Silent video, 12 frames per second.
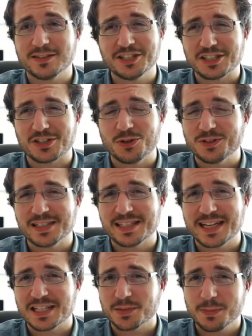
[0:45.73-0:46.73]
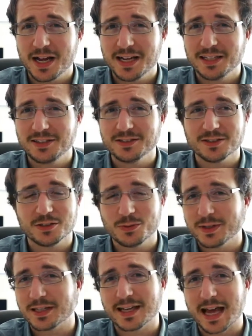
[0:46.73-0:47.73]
just told to say smile,
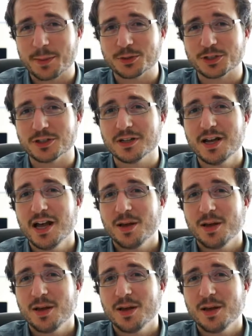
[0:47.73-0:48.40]
quick capture,